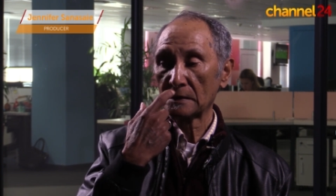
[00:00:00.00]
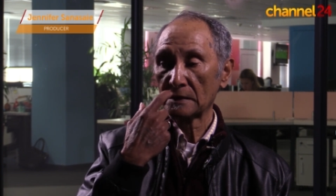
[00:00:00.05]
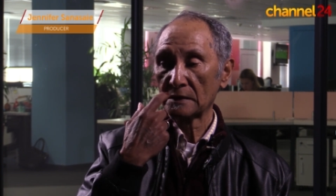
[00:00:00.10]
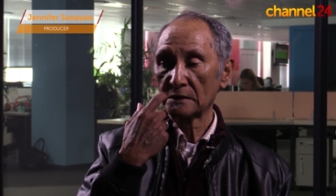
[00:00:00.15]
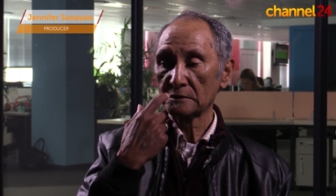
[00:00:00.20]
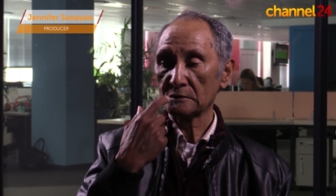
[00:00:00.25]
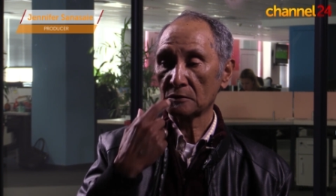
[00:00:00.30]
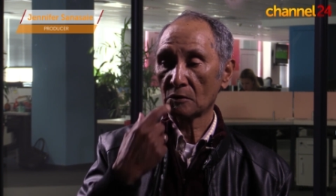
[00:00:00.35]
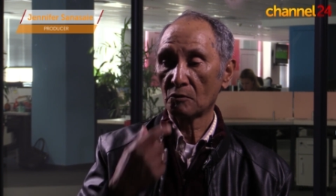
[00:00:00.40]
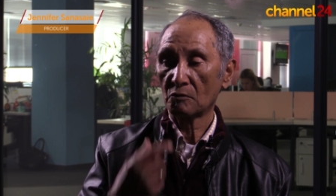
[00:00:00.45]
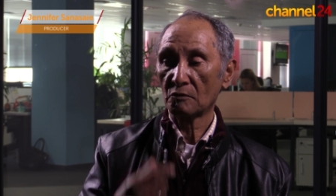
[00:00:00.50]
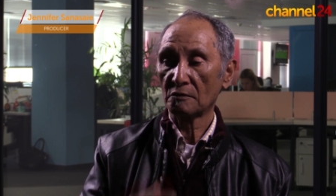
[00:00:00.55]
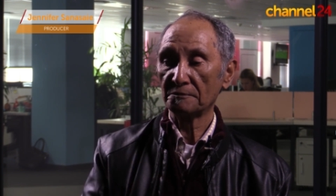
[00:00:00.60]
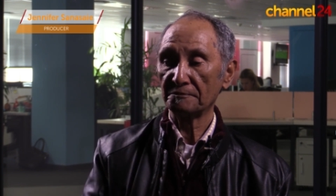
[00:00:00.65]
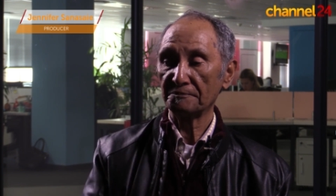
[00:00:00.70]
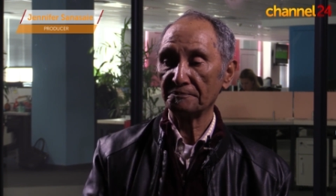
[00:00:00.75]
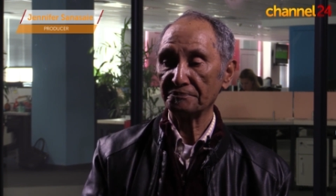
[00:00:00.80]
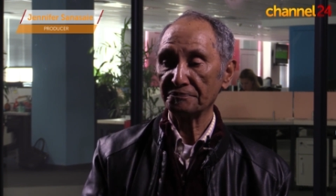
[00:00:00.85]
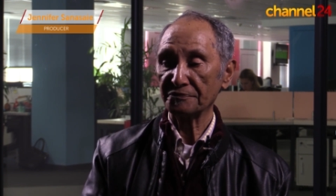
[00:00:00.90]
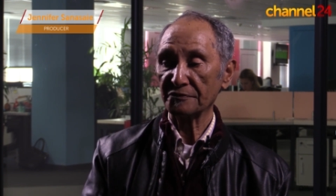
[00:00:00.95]
So,
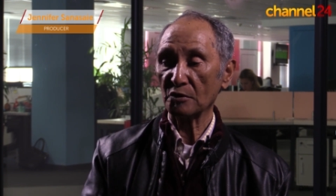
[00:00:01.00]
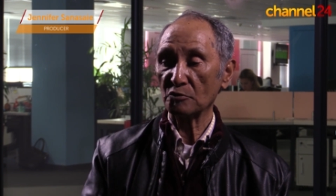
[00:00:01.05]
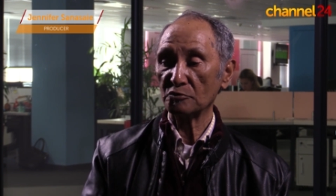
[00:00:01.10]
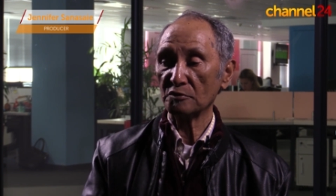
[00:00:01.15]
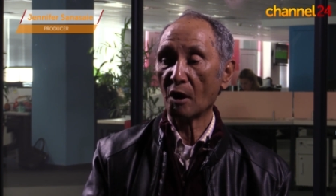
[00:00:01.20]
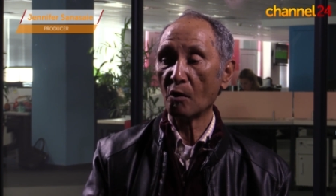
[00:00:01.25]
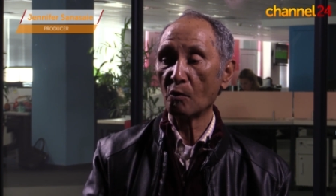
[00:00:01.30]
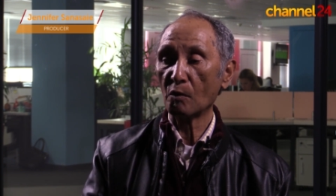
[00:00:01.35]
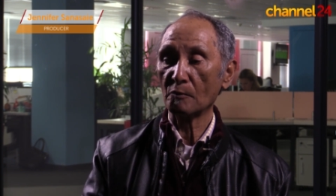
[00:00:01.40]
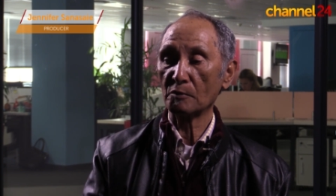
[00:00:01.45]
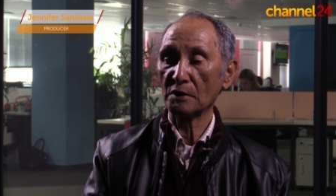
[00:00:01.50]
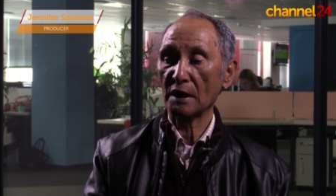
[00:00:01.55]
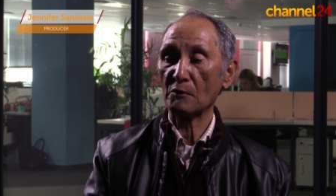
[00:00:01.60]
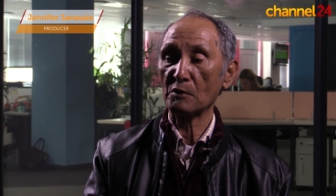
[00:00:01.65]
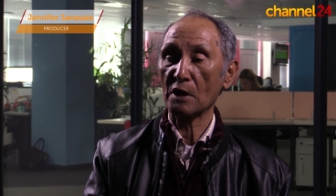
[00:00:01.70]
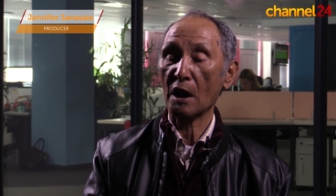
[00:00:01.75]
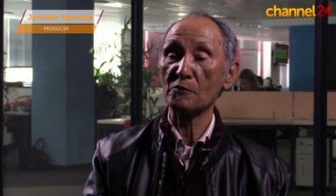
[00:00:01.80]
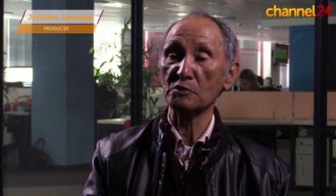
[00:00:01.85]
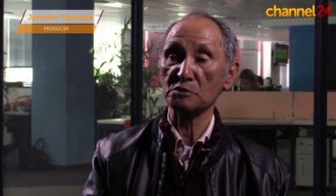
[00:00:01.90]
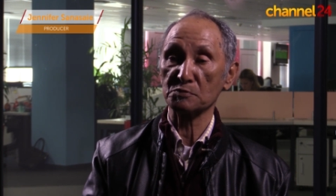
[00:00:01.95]
you know, when
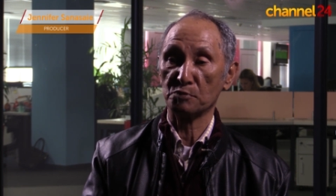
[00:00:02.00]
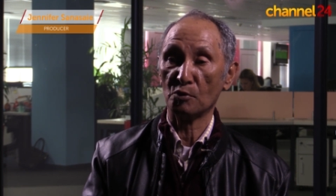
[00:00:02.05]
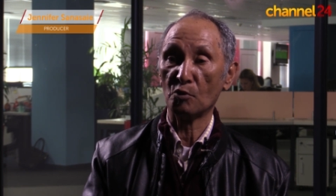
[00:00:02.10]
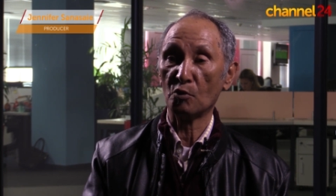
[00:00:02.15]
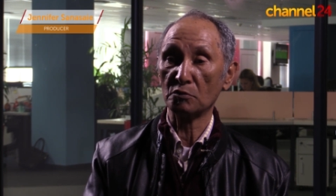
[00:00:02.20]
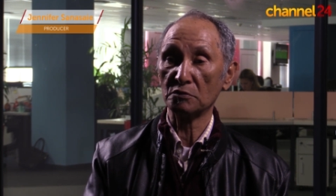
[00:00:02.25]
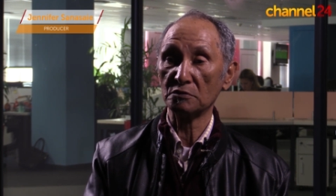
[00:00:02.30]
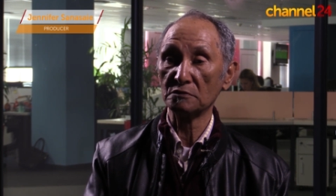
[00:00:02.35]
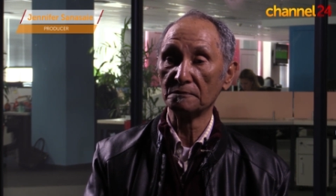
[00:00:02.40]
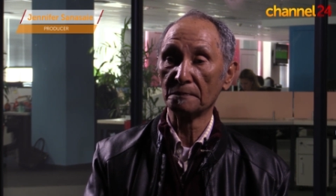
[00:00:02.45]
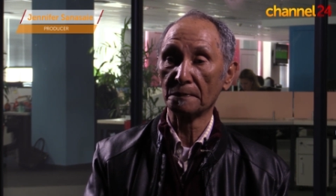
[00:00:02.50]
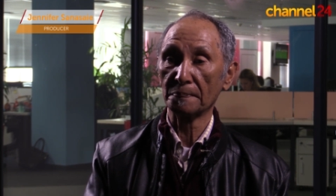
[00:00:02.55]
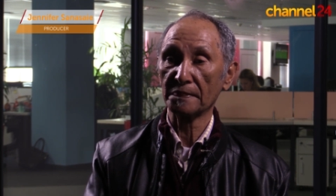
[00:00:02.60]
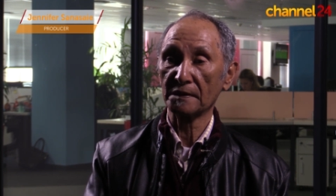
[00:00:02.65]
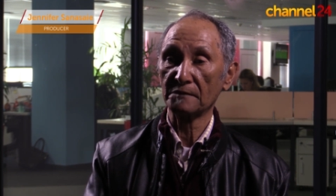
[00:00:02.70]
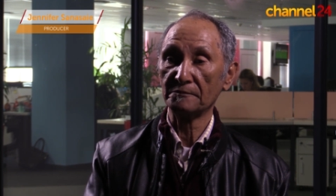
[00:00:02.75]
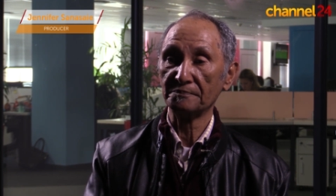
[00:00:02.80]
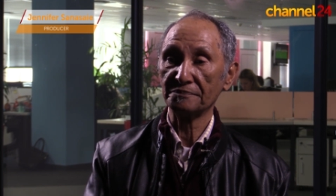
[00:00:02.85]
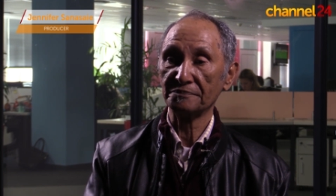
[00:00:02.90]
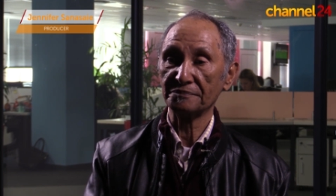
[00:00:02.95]
I was born,
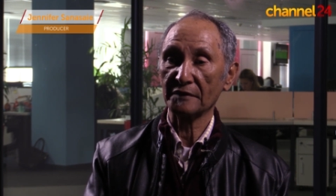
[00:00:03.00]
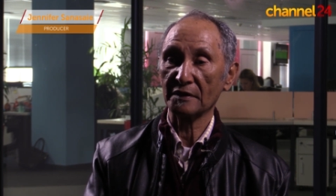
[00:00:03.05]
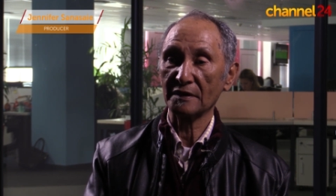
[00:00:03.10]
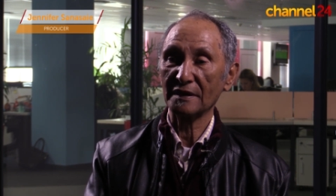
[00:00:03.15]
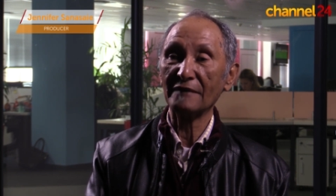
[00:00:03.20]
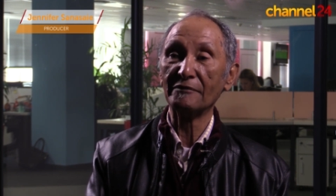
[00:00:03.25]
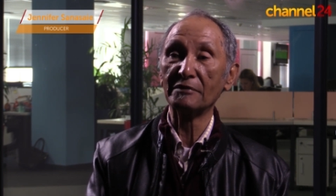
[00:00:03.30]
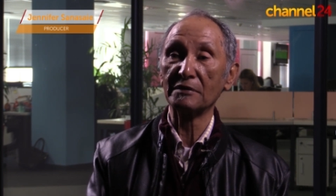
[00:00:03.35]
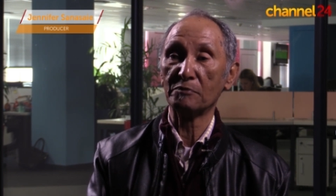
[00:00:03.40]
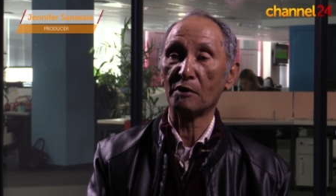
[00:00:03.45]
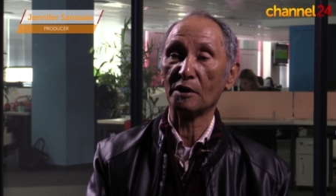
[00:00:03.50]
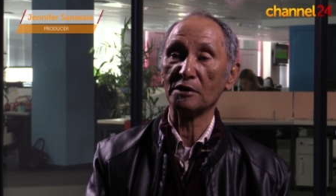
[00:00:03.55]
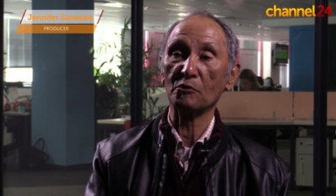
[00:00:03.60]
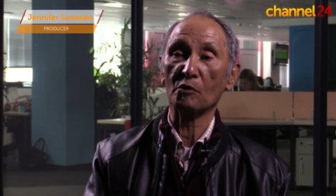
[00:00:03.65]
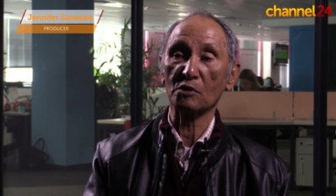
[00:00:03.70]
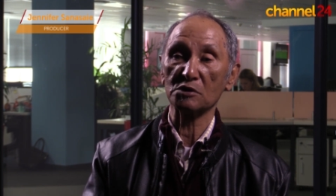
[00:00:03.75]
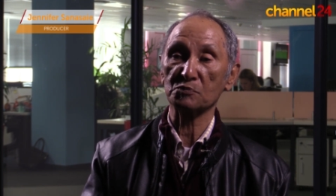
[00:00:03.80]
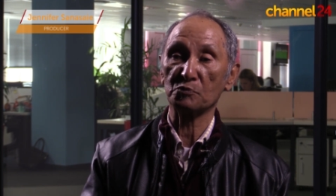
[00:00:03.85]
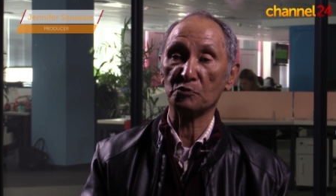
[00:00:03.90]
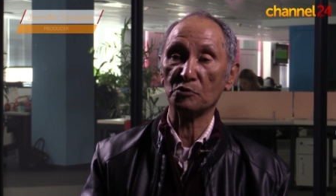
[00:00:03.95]
everybody
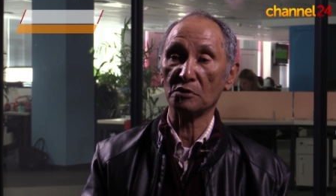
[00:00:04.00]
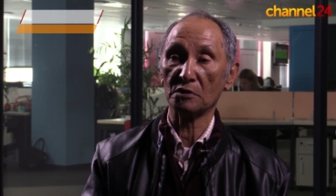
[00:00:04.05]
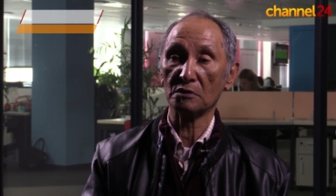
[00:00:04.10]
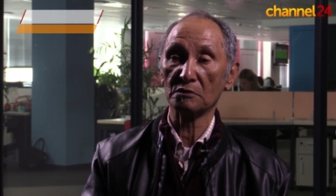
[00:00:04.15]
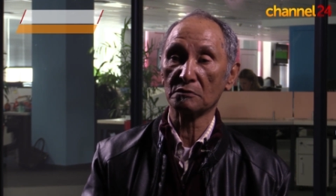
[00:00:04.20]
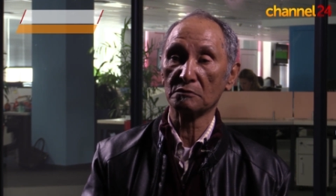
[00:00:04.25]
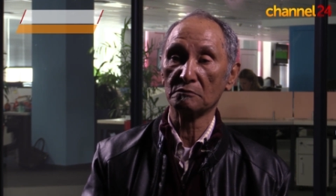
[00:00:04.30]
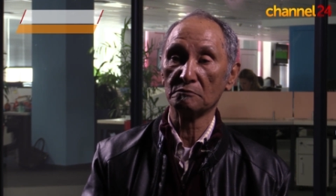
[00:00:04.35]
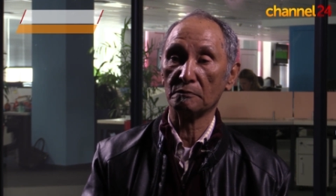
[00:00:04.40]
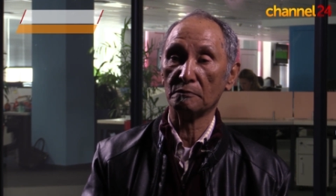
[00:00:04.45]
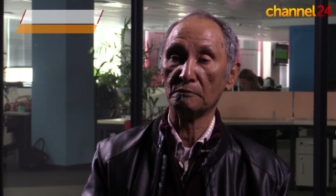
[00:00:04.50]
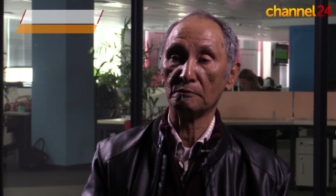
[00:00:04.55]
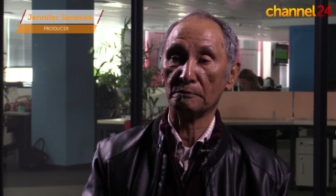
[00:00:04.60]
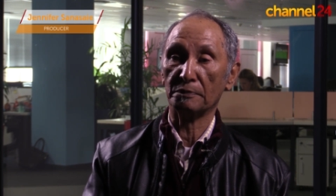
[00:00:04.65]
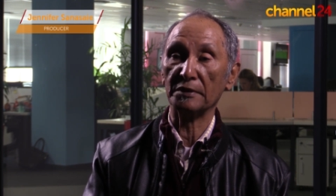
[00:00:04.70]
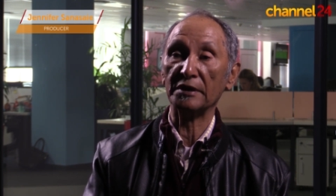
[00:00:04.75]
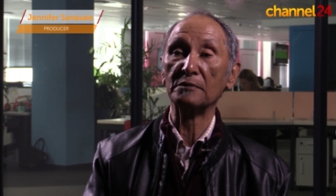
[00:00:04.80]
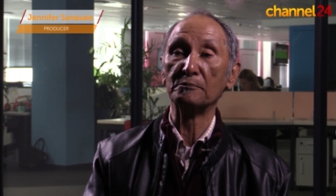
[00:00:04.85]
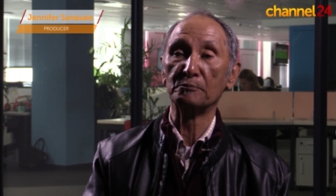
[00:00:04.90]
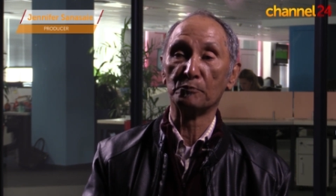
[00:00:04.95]
was poor.
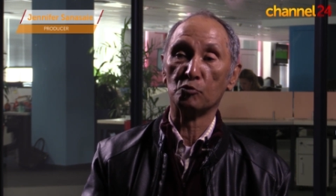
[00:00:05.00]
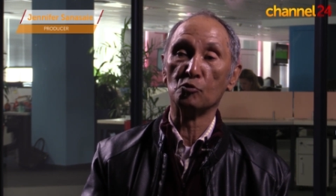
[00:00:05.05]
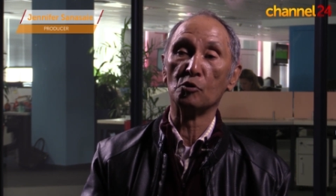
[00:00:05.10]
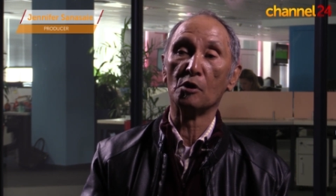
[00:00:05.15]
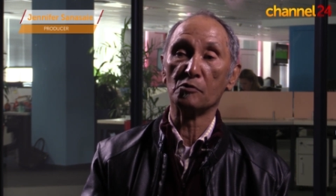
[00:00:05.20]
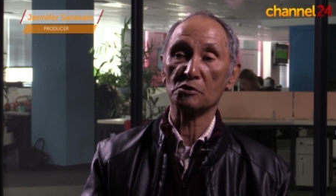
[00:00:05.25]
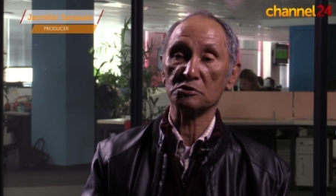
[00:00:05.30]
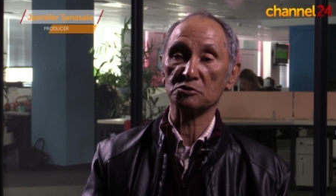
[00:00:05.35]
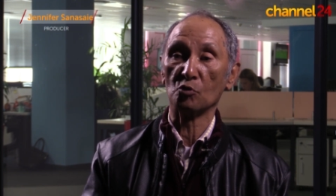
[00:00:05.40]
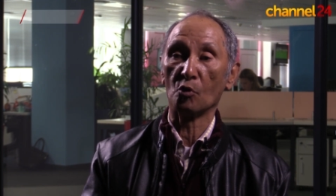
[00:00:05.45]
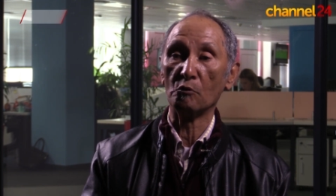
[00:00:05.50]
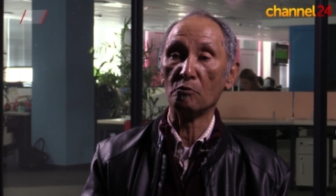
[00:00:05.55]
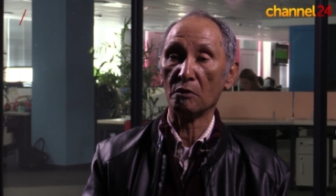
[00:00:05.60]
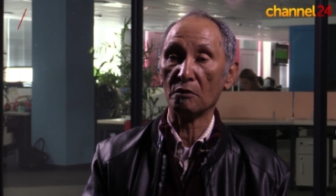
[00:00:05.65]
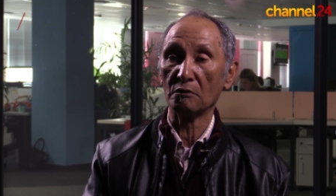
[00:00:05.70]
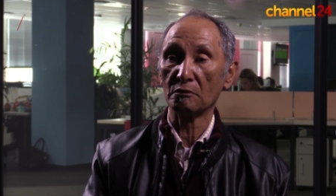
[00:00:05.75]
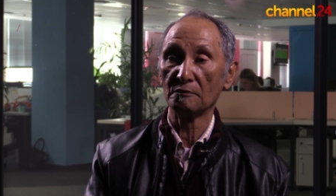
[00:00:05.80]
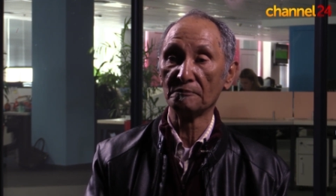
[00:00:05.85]
Being poor was normal.